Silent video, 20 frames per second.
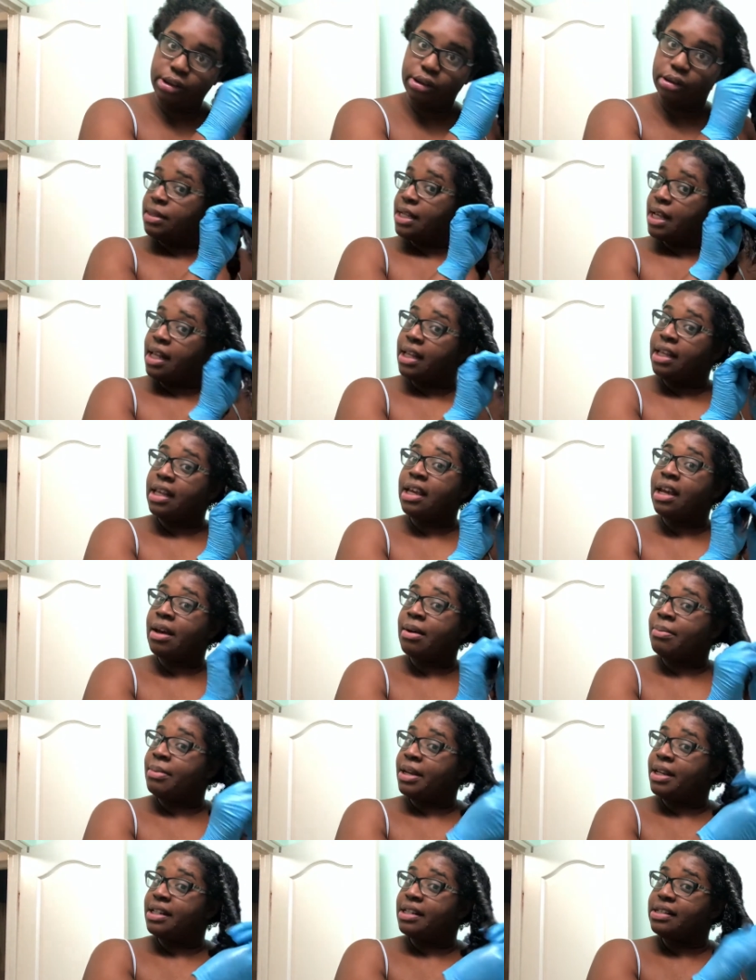Telling y'all,
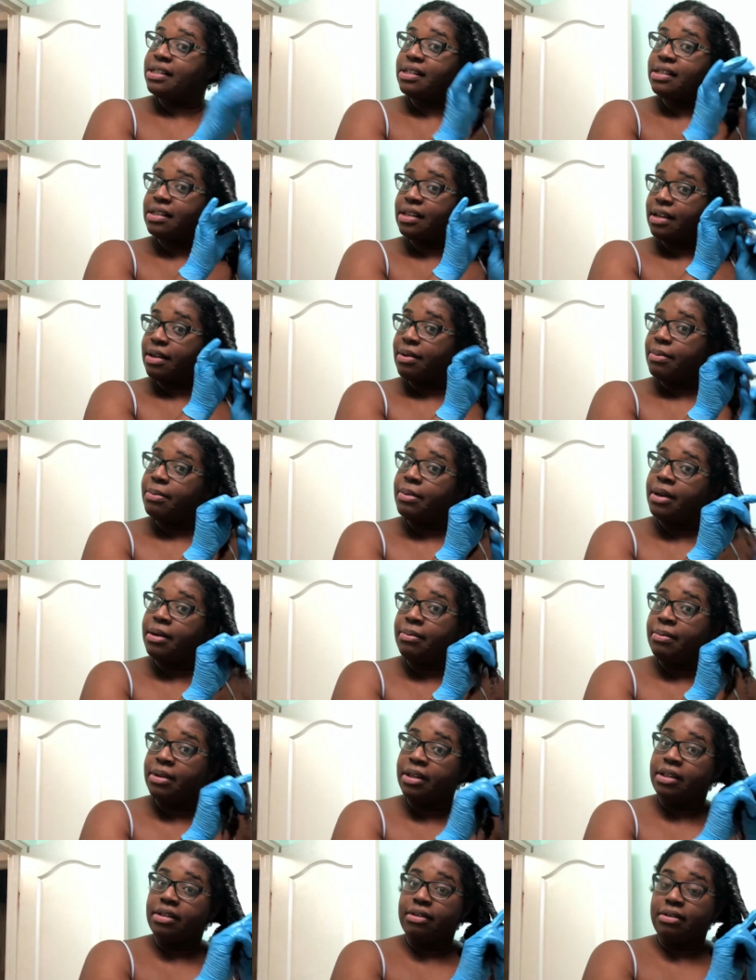man, this is a
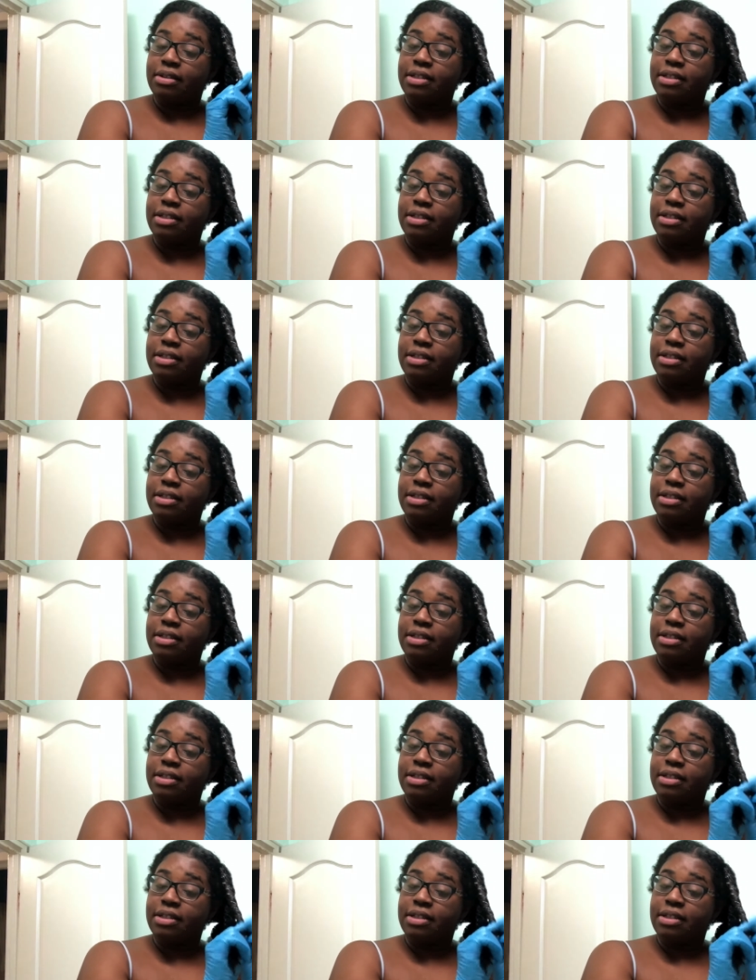commitment.